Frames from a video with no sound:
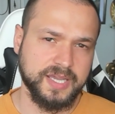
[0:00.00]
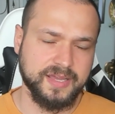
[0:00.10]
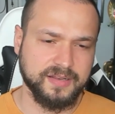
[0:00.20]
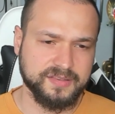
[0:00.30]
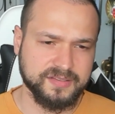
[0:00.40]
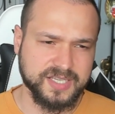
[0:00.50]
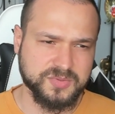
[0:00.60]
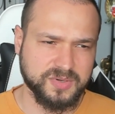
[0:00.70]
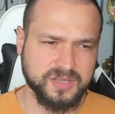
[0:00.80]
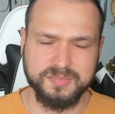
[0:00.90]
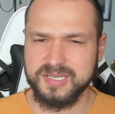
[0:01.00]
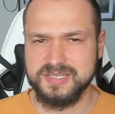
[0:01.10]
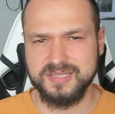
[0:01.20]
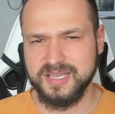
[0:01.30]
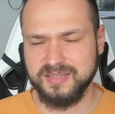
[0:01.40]
And I think that's one of the biggest
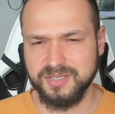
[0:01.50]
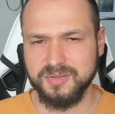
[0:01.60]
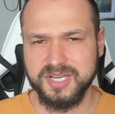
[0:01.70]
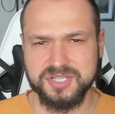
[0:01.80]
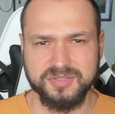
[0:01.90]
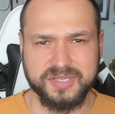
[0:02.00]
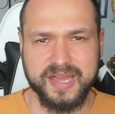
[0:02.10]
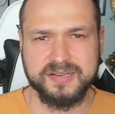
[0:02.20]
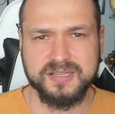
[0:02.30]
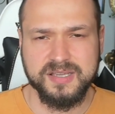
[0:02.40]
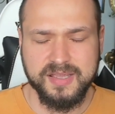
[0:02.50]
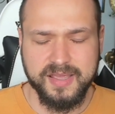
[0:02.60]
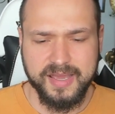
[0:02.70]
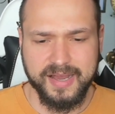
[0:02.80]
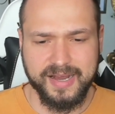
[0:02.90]
things I think you guys should look at.
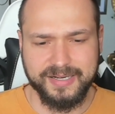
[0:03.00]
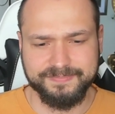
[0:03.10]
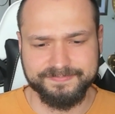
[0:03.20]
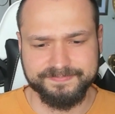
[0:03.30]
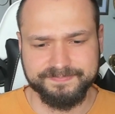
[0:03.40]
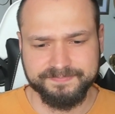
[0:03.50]
But